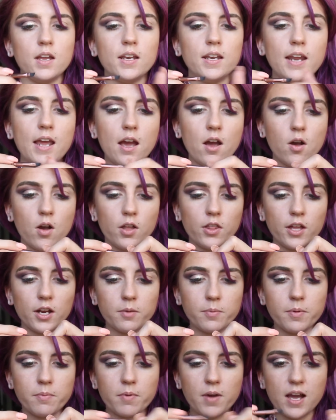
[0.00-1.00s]
Now, a
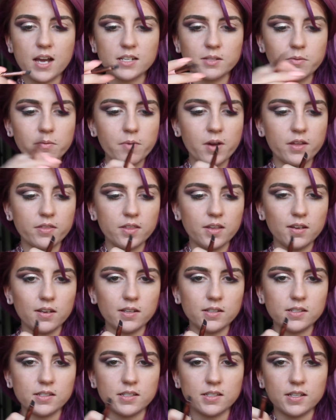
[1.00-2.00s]
lot of people ask me about
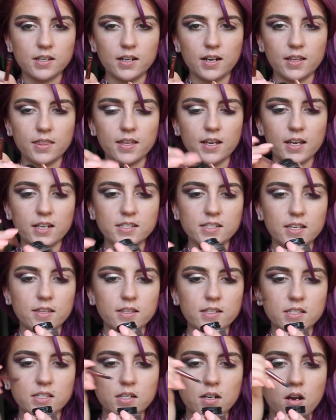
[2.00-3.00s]
this, and I think I say
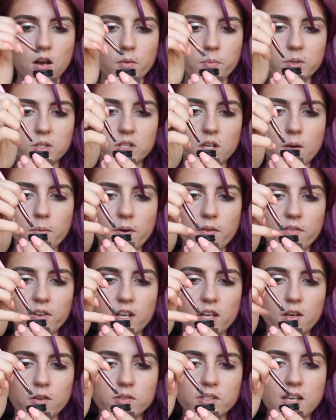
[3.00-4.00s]
this in almost all my
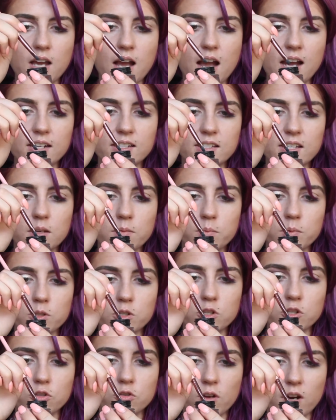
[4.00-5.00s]
videos. I dip
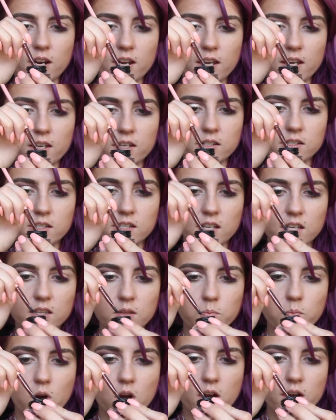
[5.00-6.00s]
straight in to get
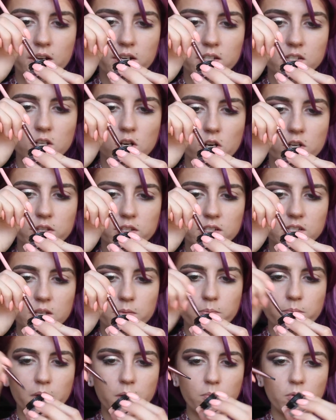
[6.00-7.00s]
the product on the
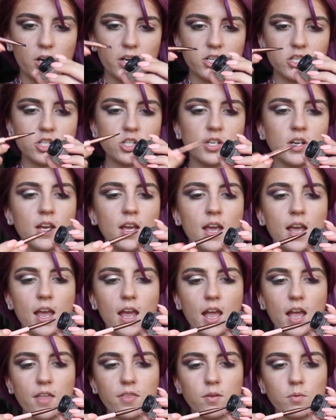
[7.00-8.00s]
tip of my brush,
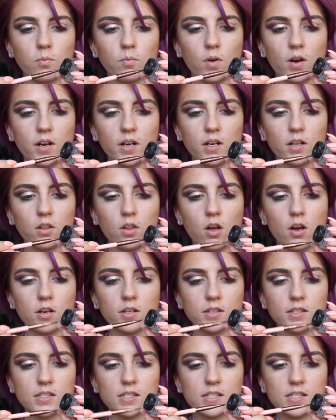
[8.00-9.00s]
and then run it
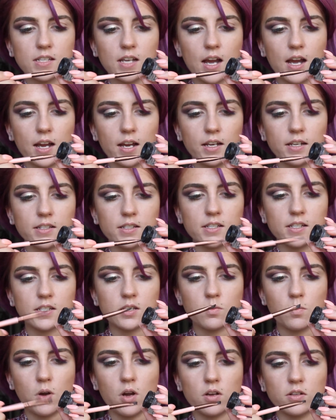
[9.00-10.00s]
along the sides
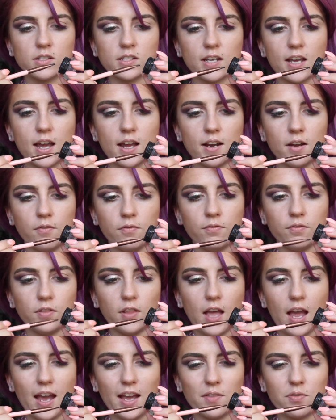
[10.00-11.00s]
as well to kind of
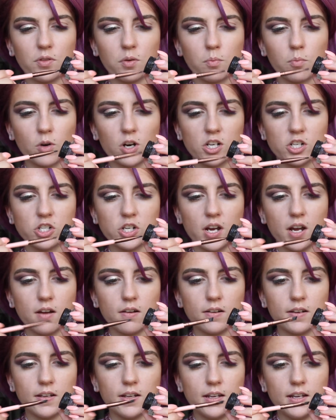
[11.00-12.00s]
flatten the brush
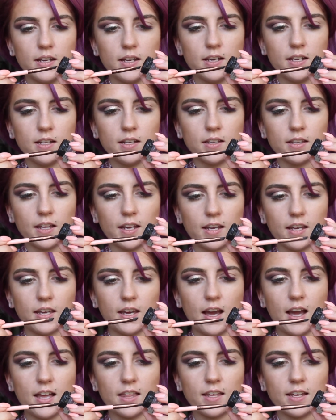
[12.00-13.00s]
out. Like,
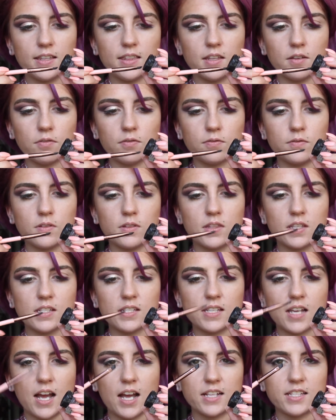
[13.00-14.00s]
I like the
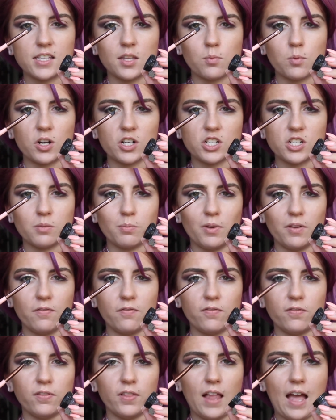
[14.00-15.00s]
sides of the brush to be
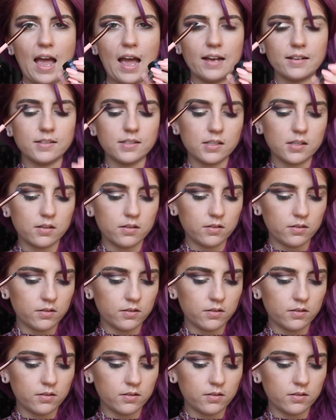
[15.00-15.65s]
flat.